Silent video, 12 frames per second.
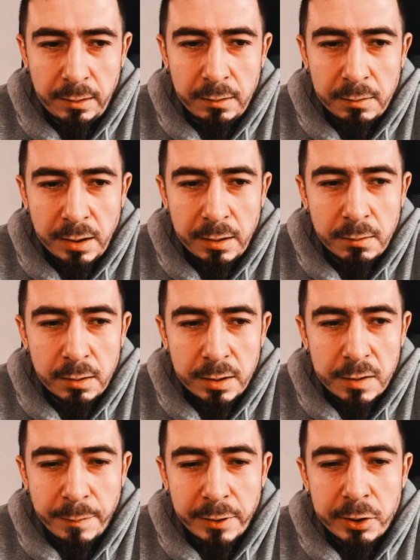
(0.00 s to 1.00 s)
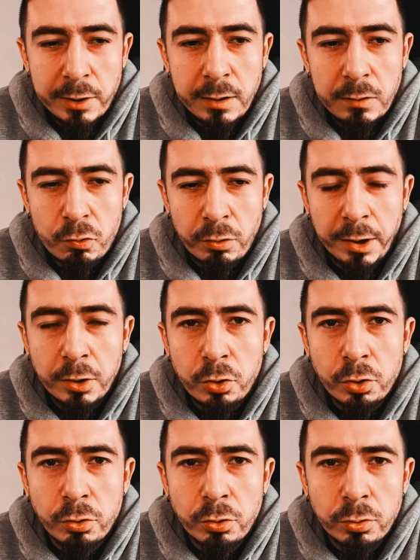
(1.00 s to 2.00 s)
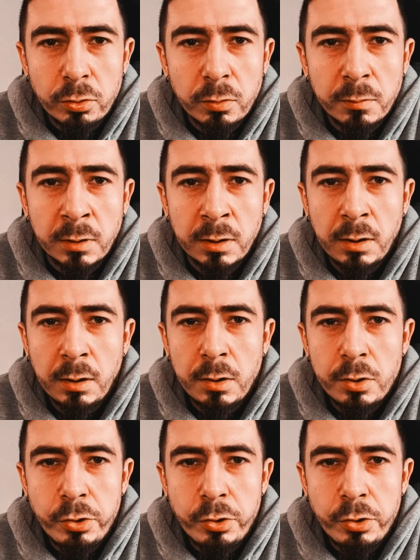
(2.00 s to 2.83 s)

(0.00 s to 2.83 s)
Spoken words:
and especially trying to groom